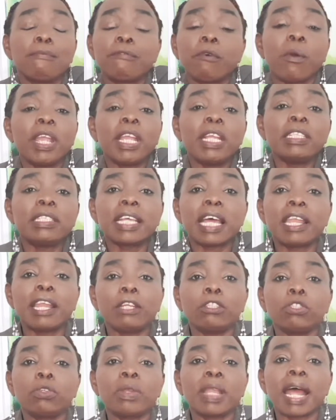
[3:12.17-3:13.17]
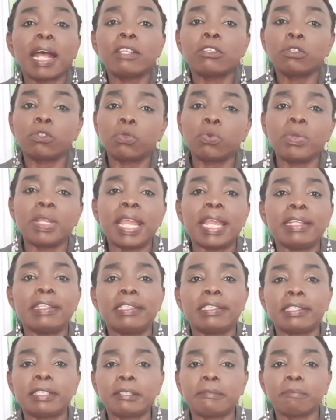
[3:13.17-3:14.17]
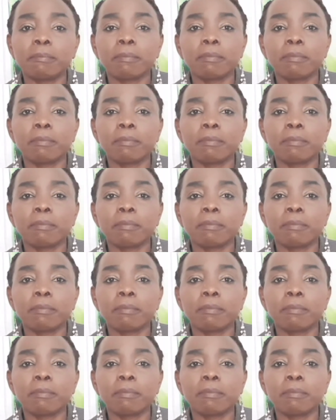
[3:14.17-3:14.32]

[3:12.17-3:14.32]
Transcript: international students.